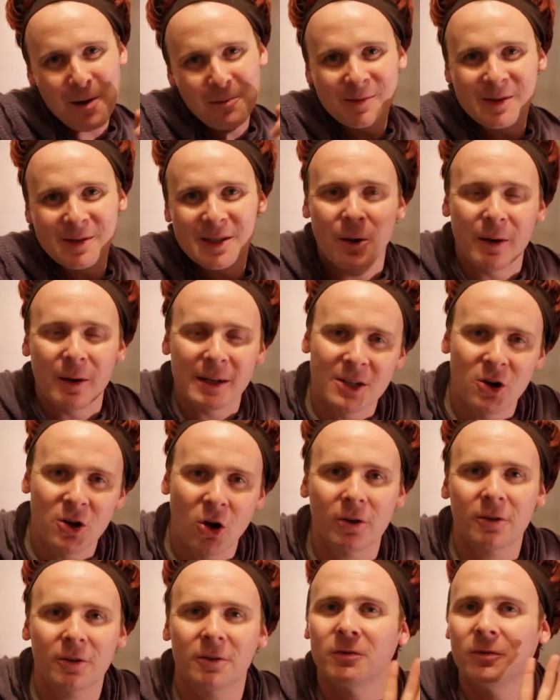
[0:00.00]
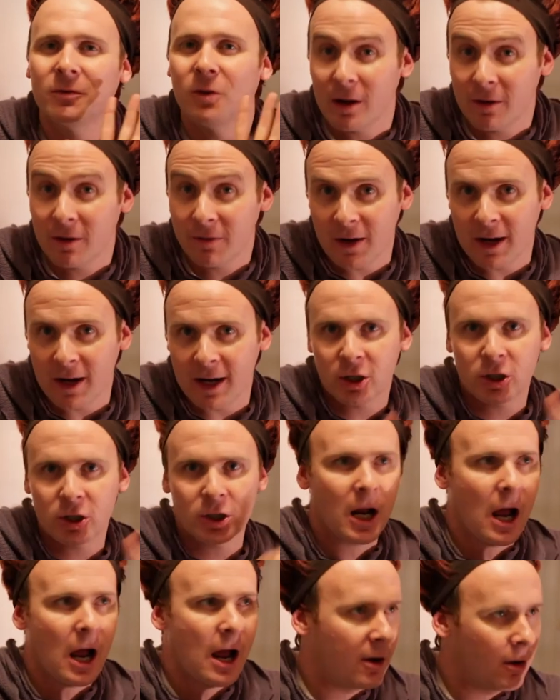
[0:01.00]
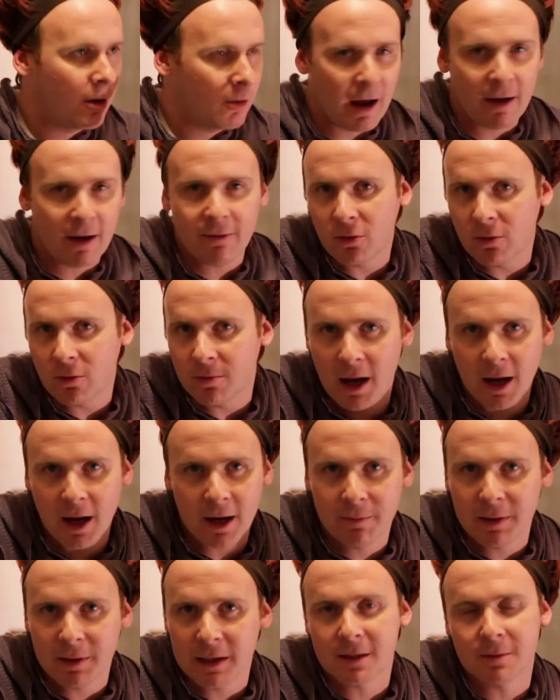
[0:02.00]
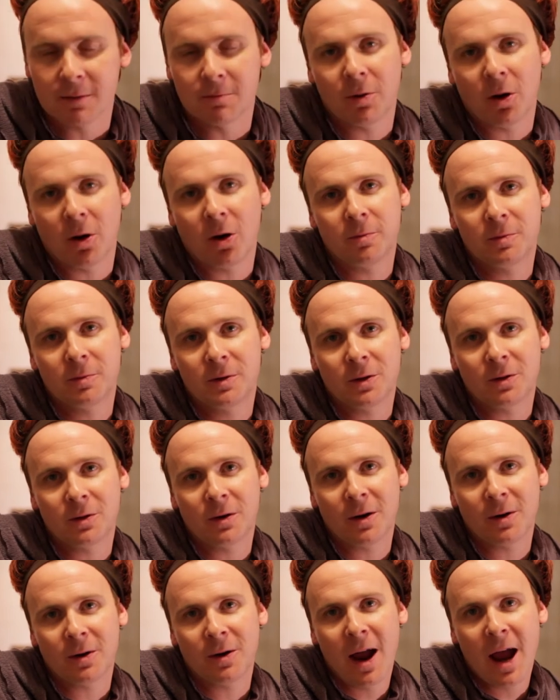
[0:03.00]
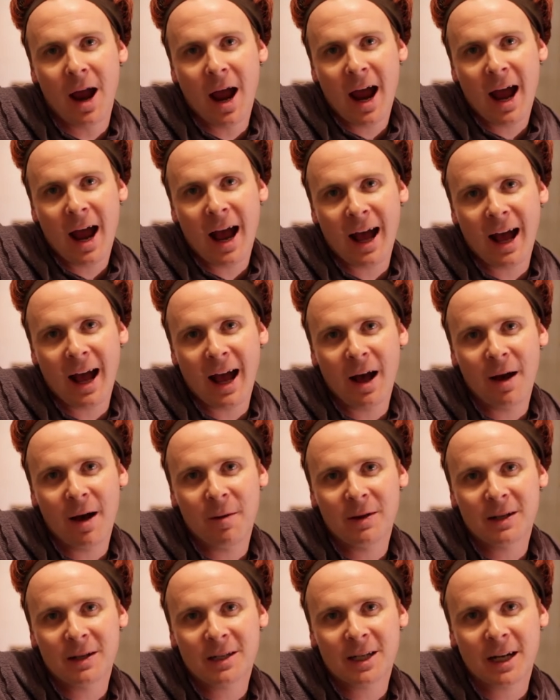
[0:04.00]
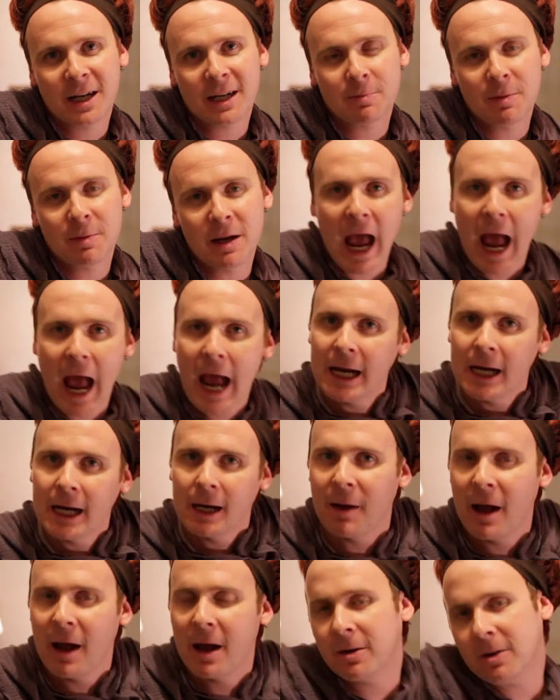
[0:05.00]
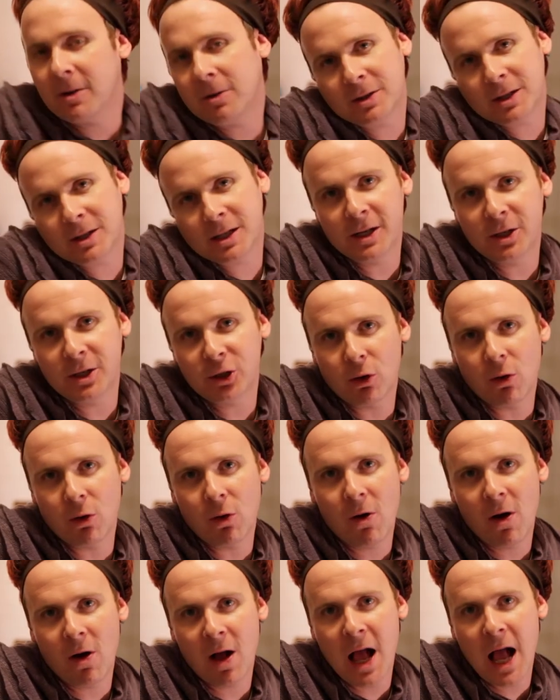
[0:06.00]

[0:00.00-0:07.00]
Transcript: So it's not fully finished. I don't have all my bits and bobs, you know. It's just me hanging about on the seashore.